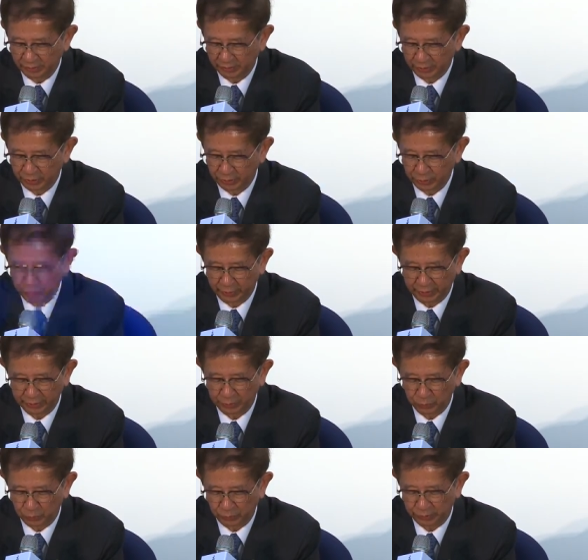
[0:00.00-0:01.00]
the
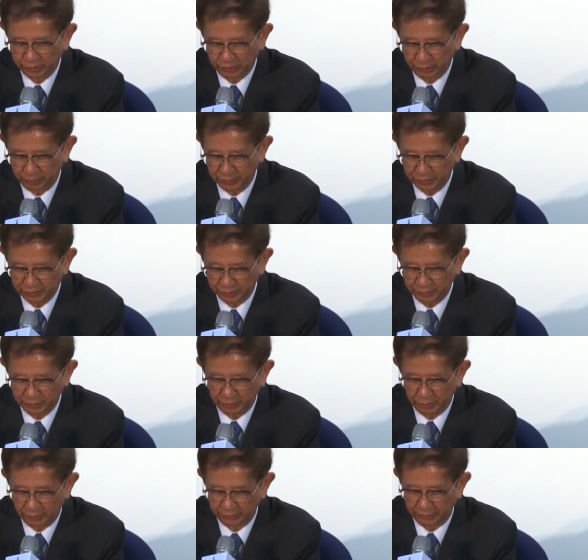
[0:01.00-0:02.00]
UN World
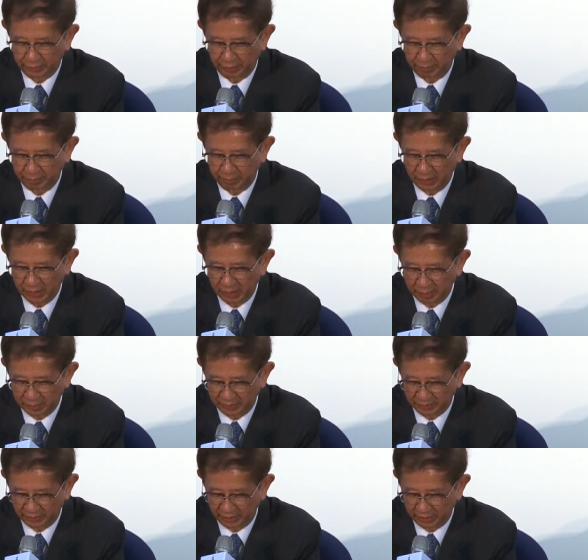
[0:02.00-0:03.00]
Commission on
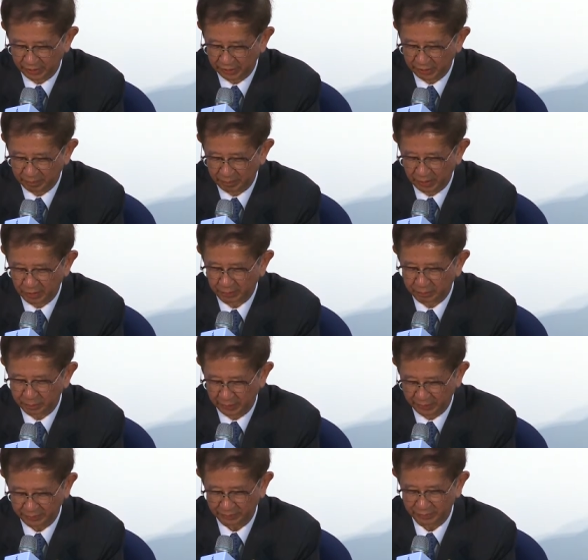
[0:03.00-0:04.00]
Environment and
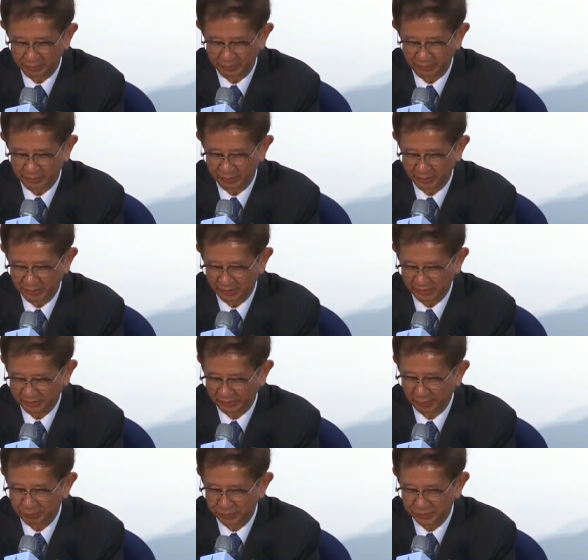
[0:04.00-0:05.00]
Development,
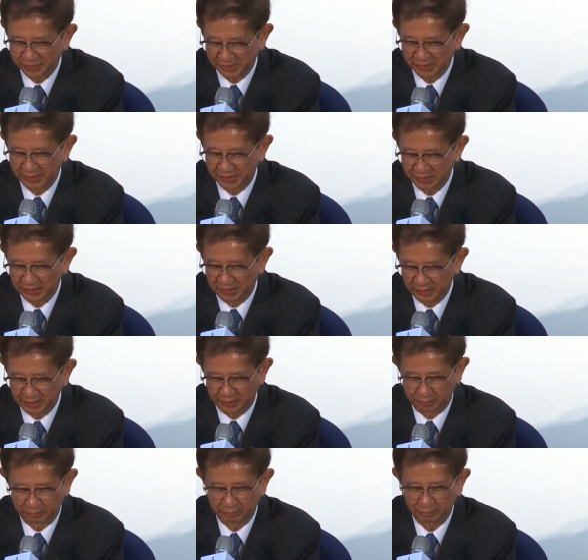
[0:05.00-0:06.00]

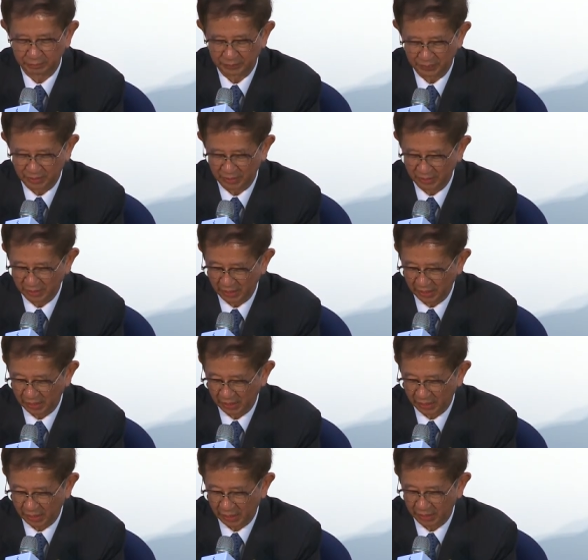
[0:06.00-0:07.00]
WCED,
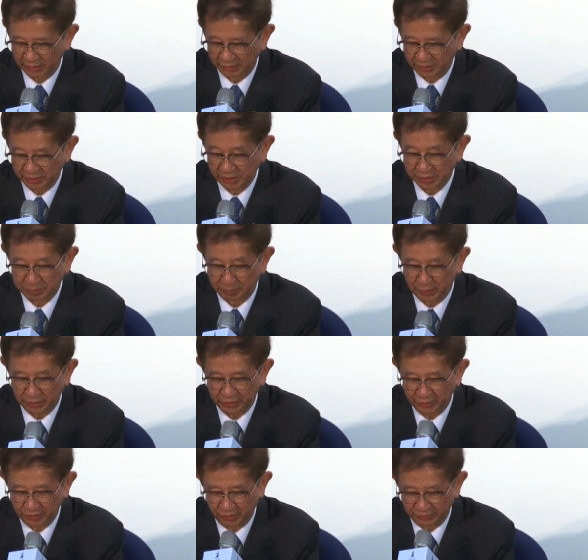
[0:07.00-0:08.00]
this is
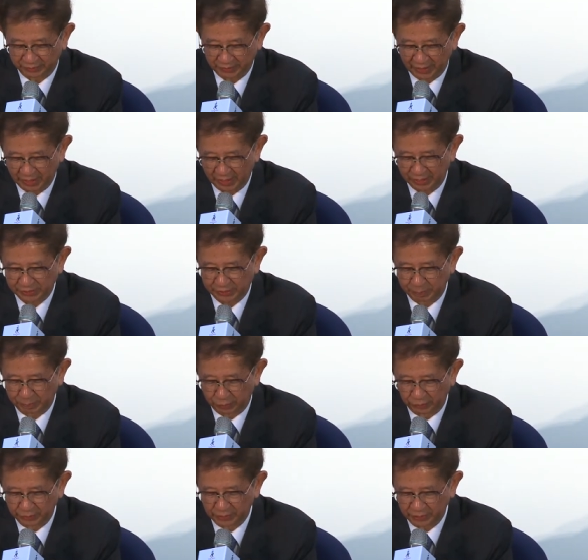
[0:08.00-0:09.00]
better known as the
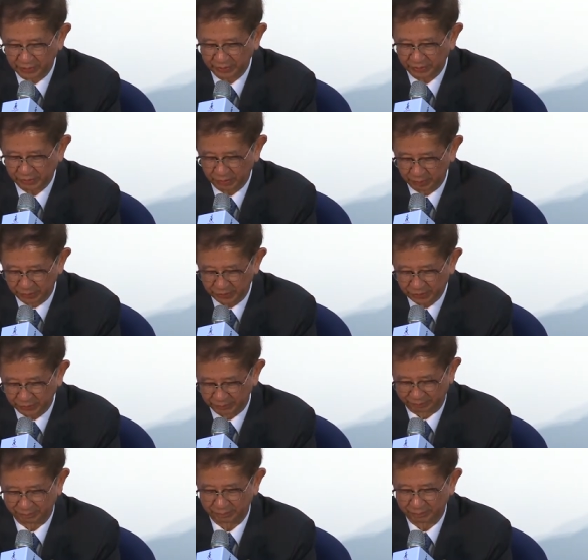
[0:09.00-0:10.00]
Brundtland
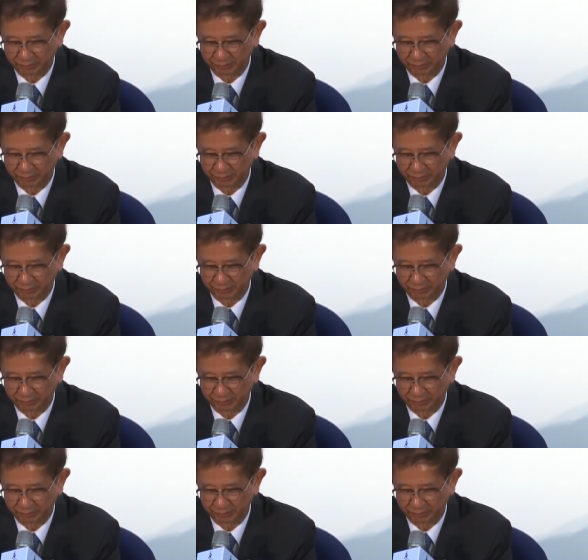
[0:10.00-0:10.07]
Commission,